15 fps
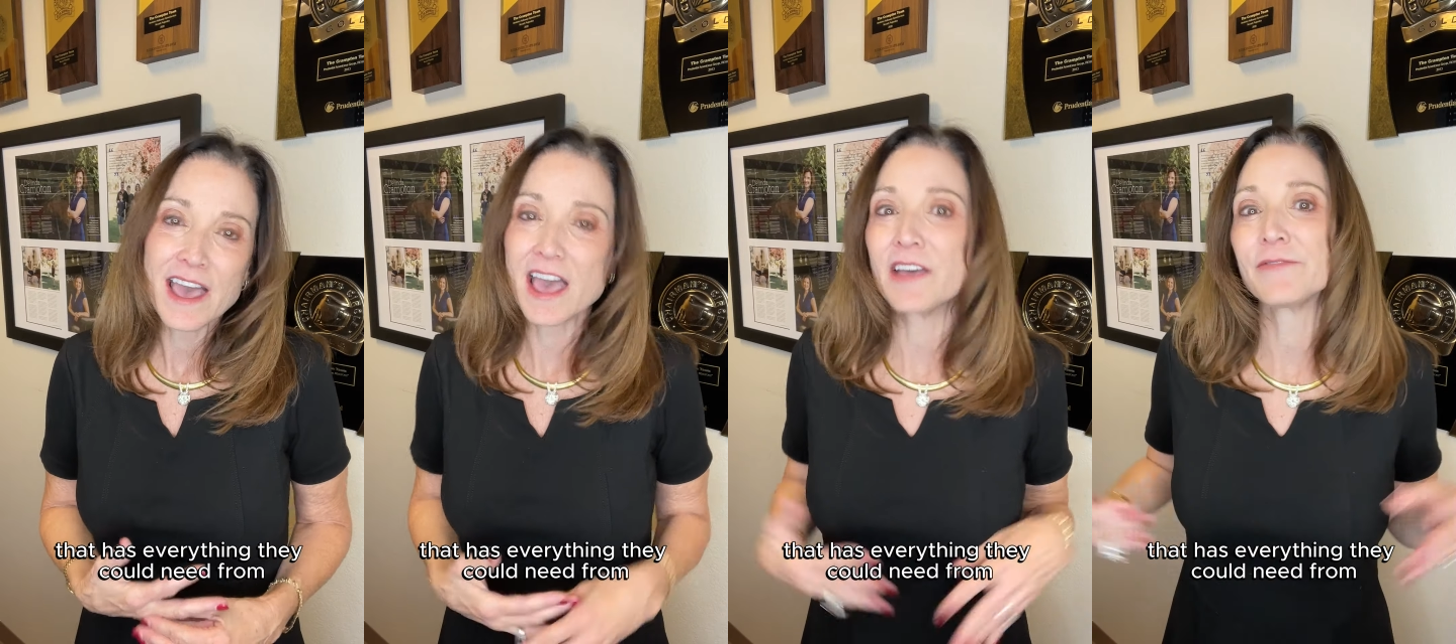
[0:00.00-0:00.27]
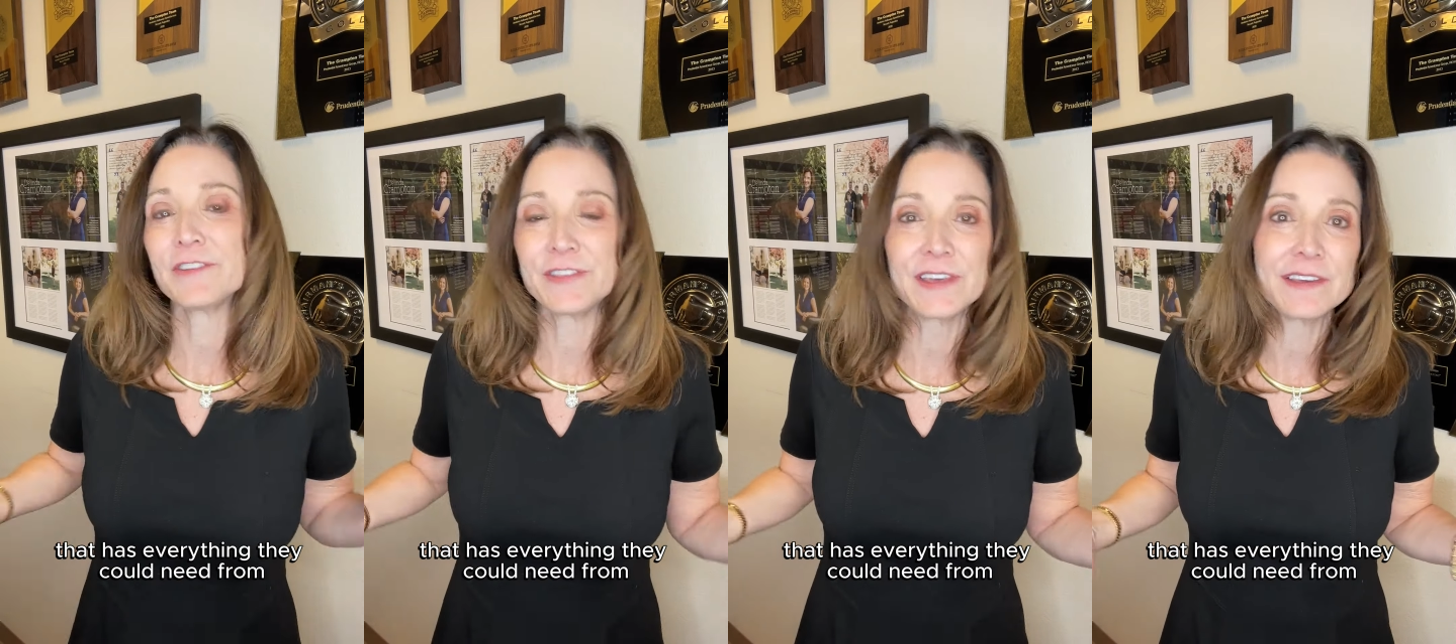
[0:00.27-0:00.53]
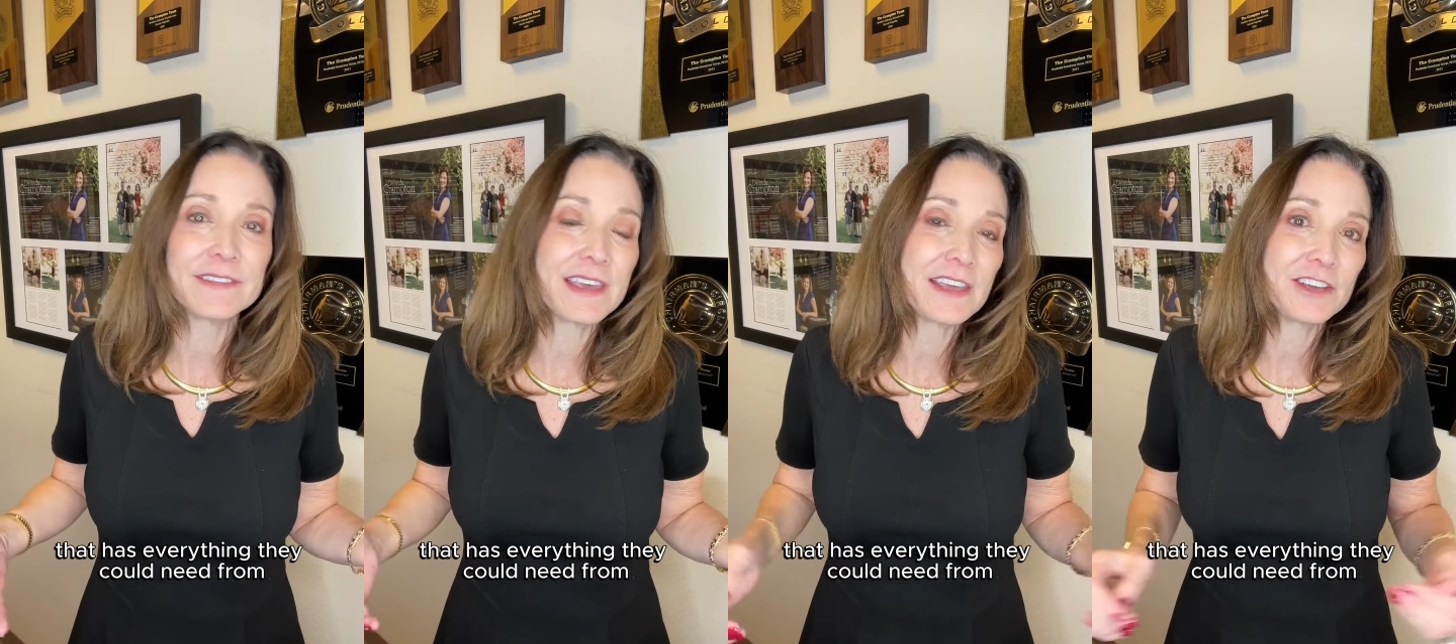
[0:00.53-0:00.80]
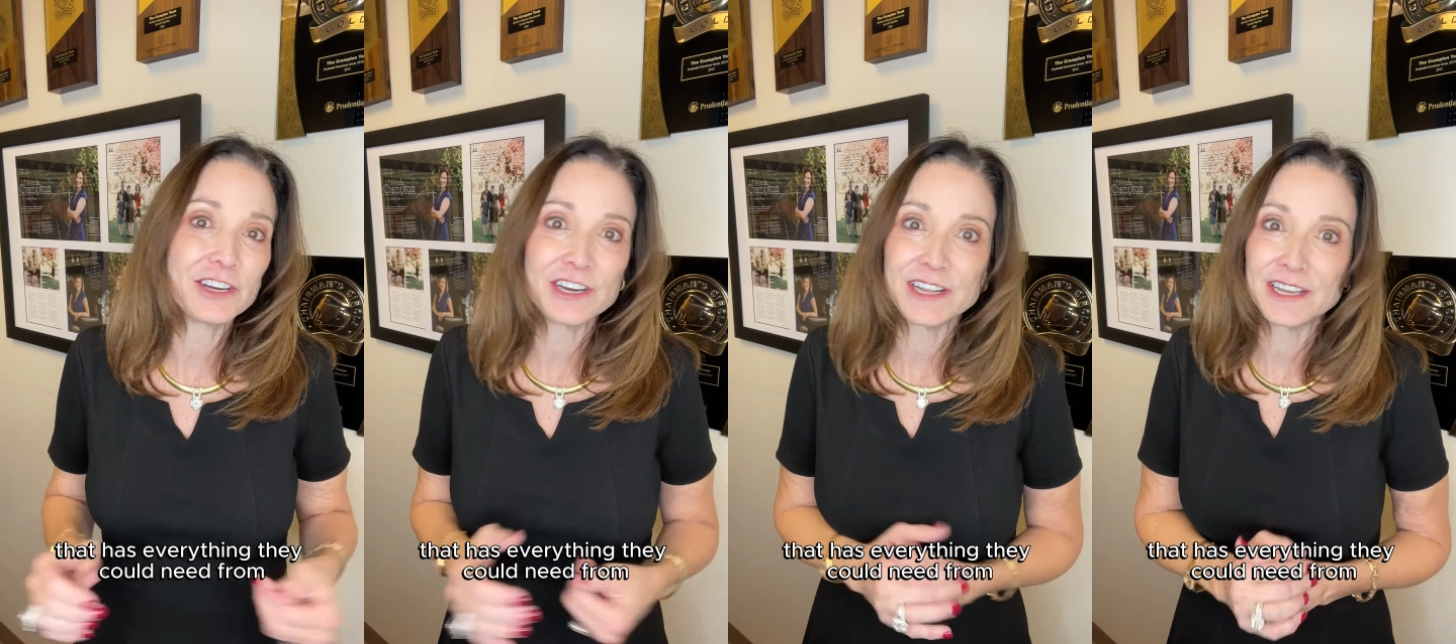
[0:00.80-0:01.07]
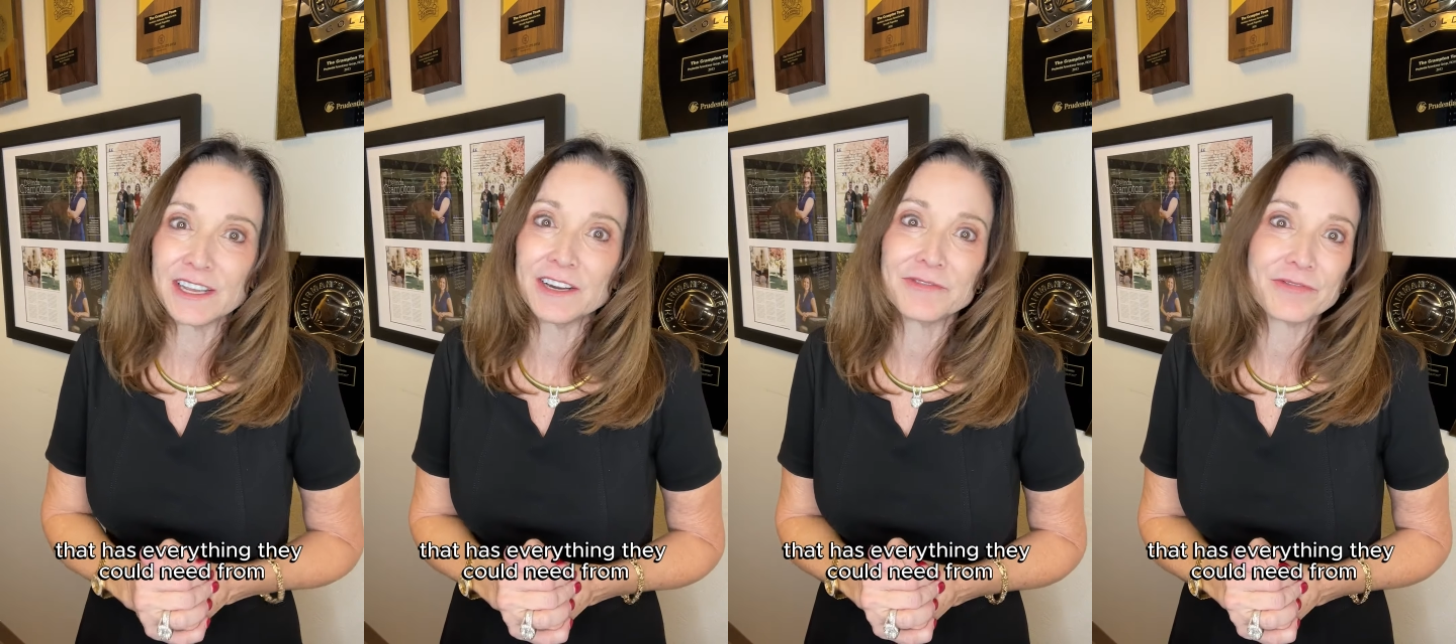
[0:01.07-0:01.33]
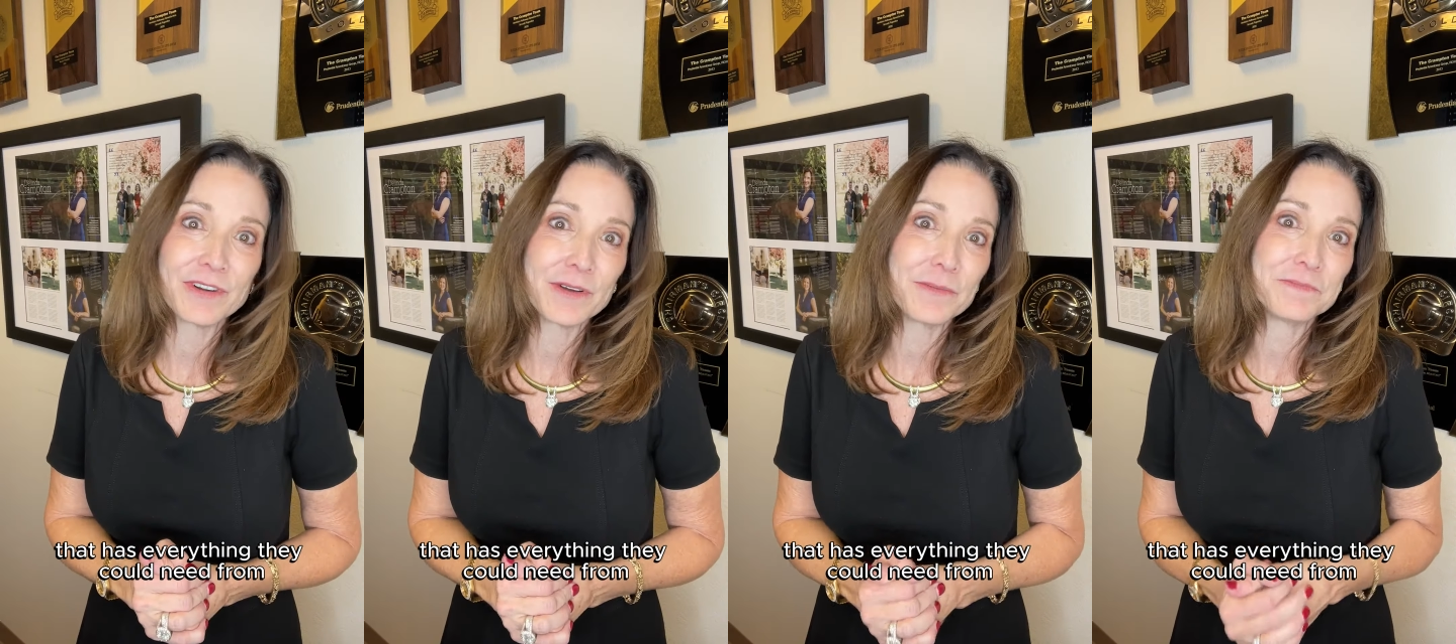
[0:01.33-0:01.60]
everything they could need,
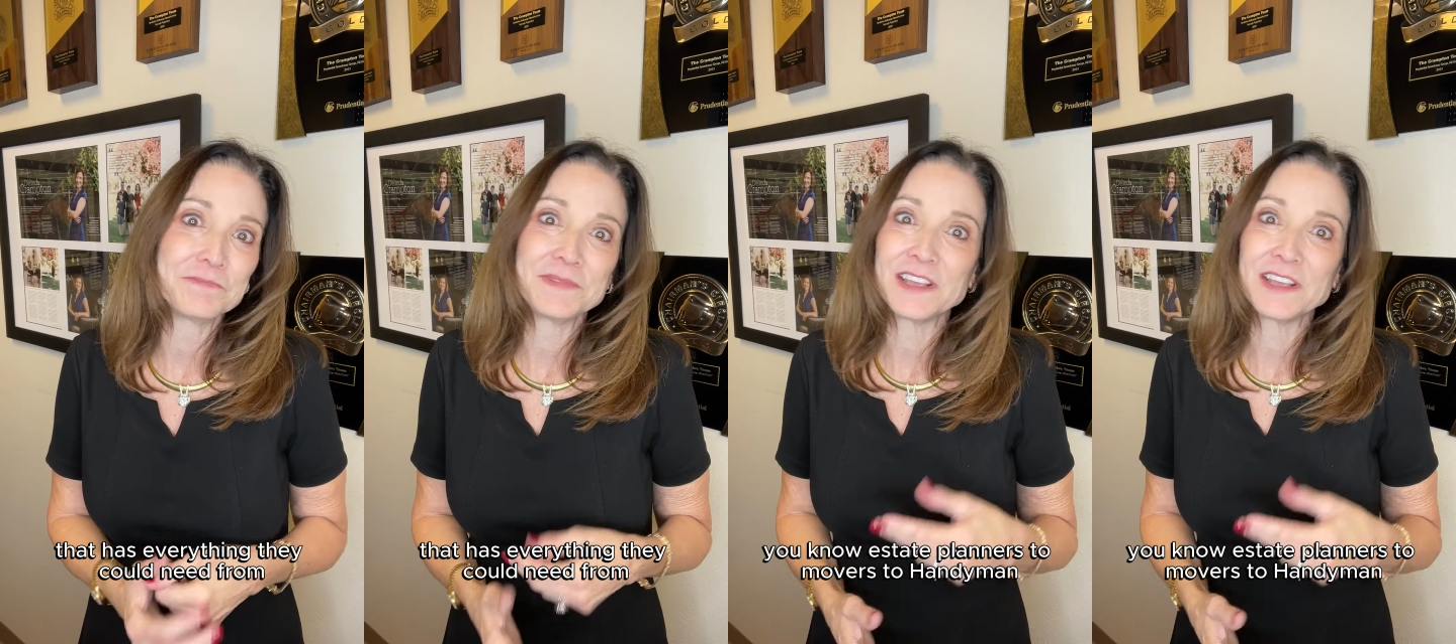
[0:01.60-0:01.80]
from